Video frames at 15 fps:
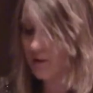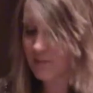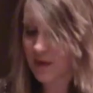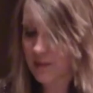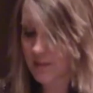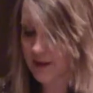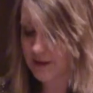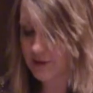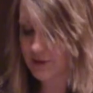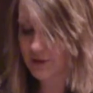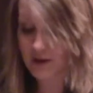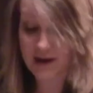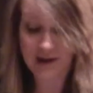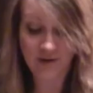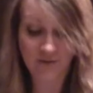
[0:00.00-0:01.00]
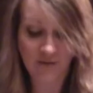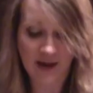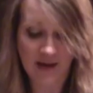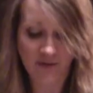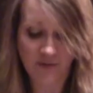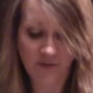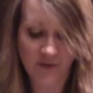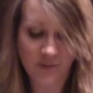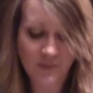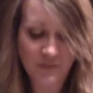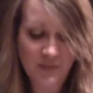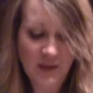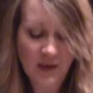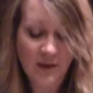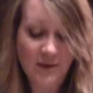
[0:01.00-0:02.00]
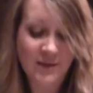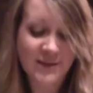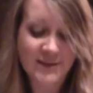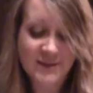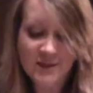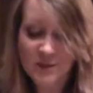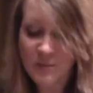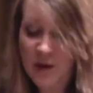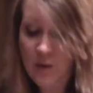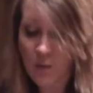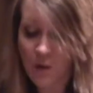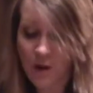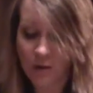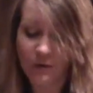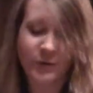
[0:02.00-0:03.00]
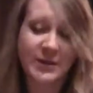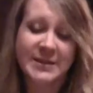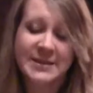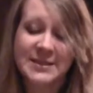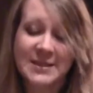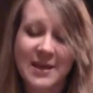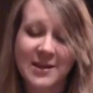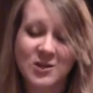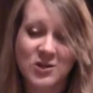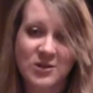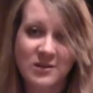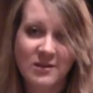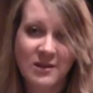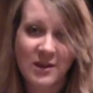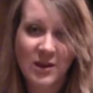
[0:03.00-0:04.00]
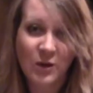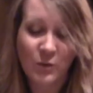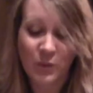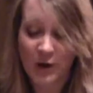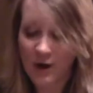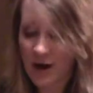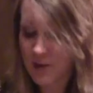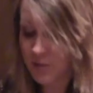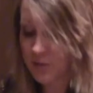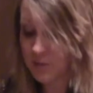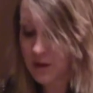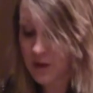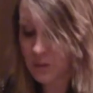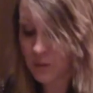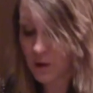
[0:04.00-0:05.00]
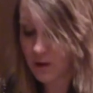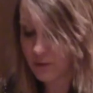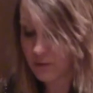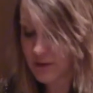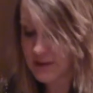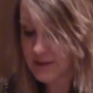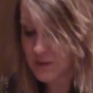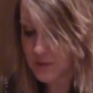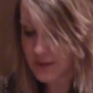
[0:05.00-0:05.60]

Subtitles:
my binder. I have 5 of them. This is my Walgreens section where I put my Walgreens